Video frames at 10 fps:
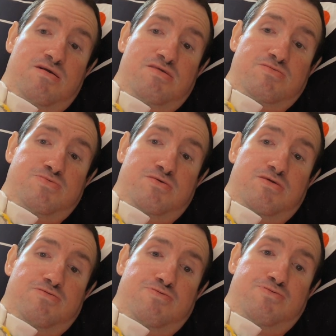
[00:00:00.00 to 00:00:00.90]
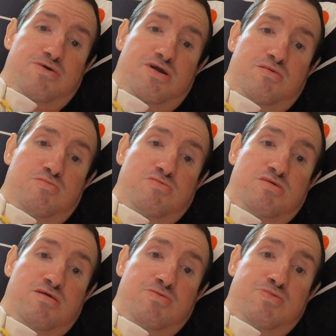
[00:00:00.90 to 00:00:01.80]
as the Philadelphia Flyers
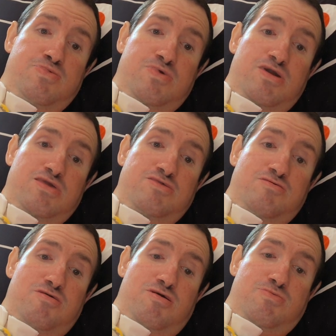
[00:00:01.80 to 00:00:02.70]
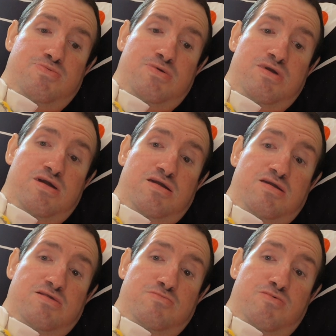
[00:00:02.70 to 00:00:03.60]
face off
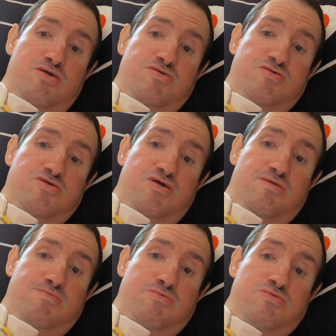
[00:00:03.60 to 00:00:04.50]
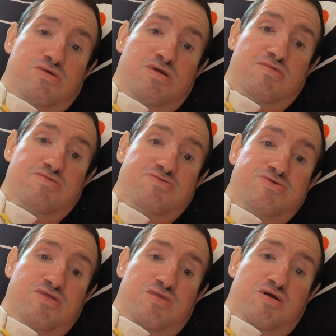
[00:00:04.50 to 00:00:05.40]
against the Washington Capitals
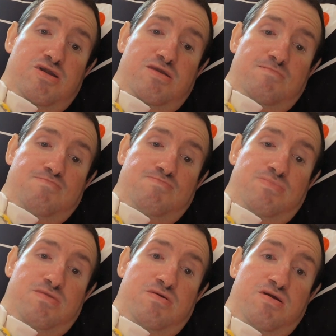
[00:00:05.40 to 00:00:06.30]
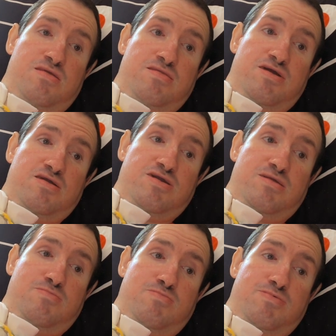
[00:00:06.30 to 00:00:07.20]
tonight. That
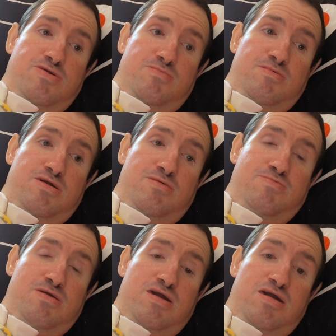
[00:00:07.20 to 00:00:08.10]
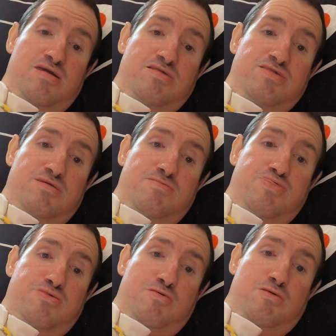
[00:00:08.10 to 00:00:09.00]
game will be coming up at
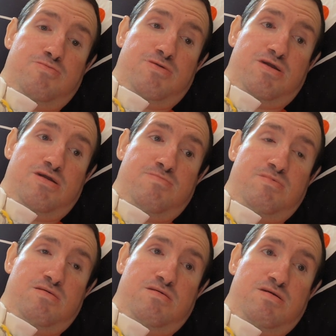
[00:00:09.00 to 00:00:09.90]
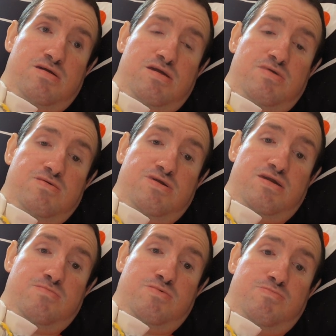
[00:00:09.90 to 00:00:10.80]
7:30 p.m. and the
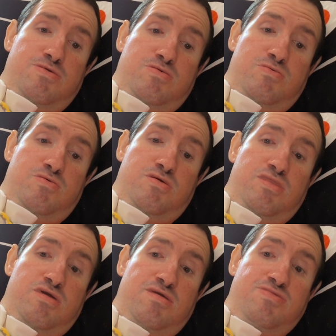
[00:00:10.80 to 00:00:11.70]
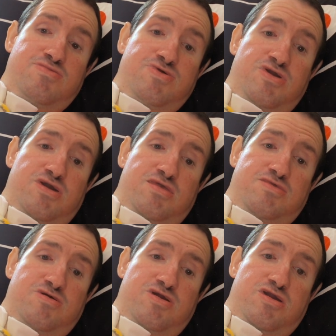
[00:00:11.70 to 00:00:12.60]
game will be on
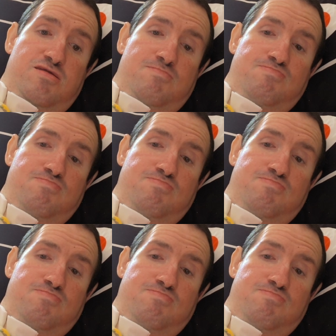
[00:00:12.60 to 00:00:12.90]
TNT.